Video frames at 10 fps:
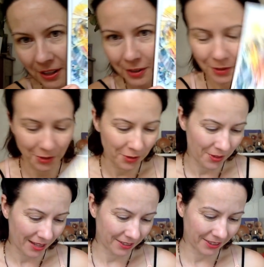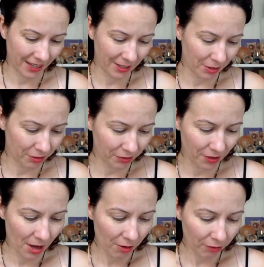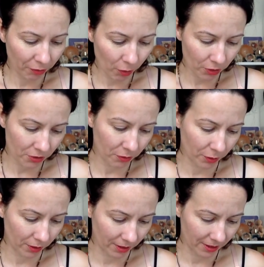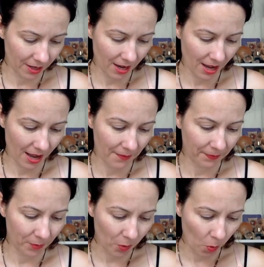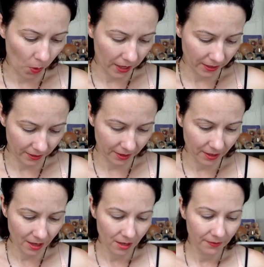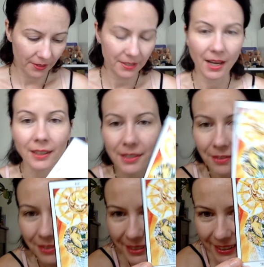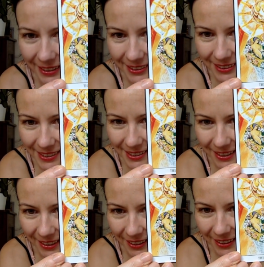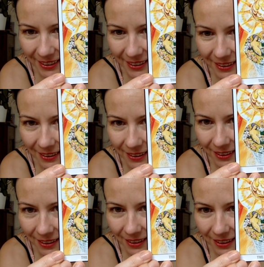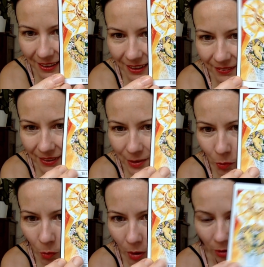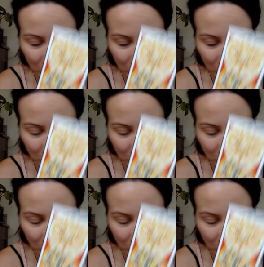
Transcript: you know, that kind of forceful wind. The Sun is very interesting. That wall